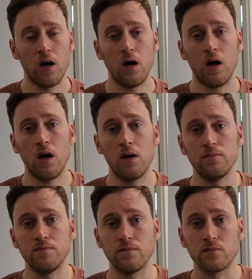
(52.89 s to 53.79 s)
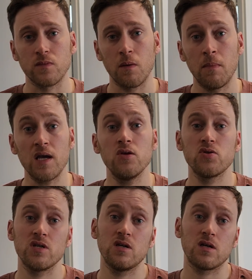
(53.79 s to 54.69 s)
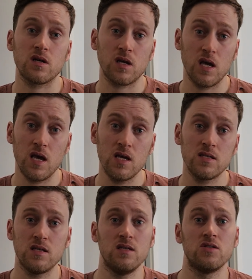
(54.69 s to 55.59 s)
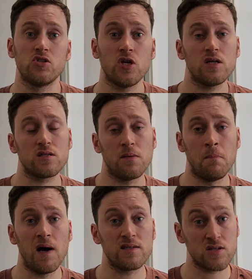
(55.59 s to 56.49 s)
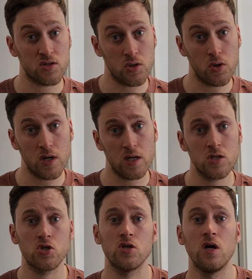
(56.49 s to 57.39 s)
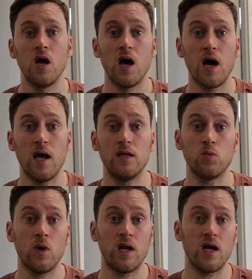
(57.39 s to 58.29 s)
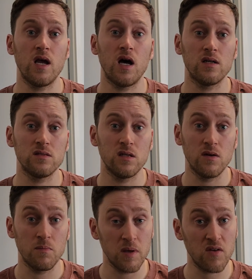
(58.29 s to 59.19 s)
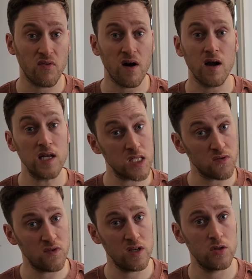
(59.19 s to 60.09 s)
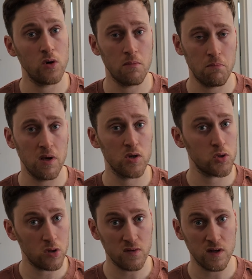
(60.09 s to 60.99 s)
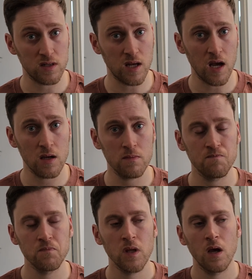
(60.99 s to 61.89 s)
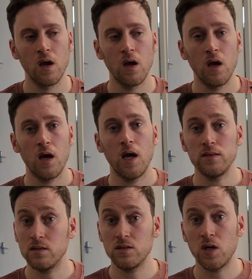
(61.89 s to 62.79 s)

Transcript: My user case is just mass storage, where I add big files, video and picture over time. And